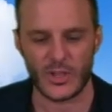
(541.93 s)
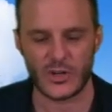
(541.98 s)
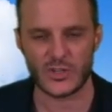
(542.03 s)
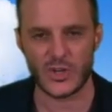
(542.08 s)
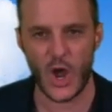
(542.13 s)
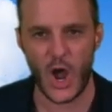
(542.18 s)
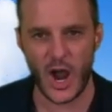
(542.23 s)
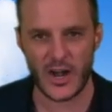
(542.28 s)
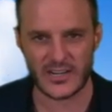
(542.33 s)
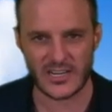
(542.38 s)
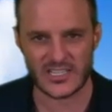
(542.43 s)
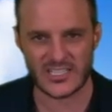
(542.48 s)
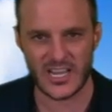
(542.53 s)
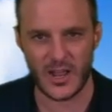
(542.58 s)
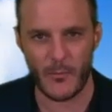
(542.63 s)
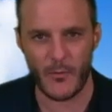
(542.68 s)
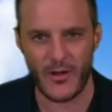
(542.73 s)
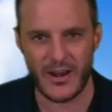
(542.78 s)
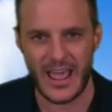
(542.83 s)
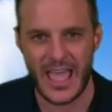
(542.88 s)
Talk to
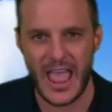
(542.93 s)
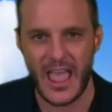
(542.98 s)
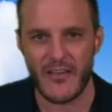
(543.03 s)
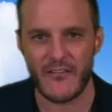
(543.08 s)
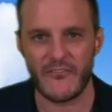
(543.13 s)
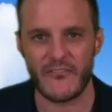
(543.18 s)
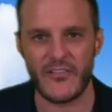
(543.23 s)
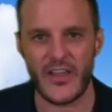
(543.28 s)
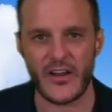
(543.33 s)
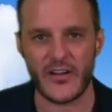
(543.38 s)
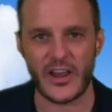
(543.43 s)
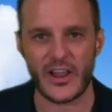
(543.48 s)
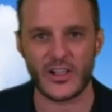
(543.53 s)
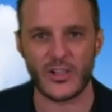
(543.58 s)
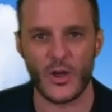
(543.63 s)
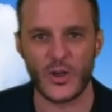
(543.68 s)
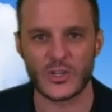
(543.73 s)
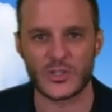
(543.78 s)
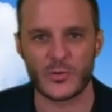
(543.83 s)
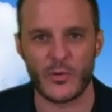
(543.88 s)
someone very close